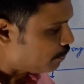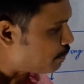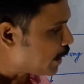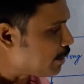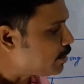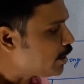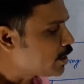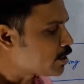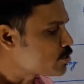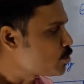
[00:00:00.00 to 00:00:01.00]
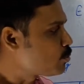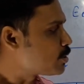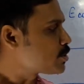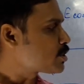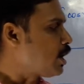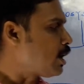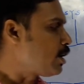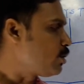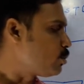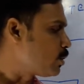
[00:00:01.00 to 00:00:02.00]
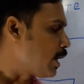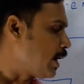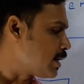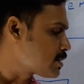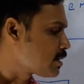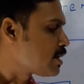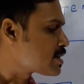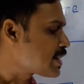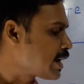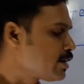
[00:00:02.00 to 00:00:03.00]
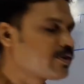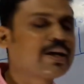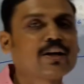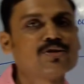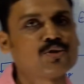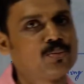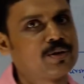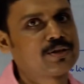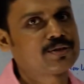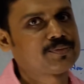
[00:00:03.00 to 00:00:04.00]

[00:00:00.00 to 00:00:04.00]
primary consumers are known as secondary consumers.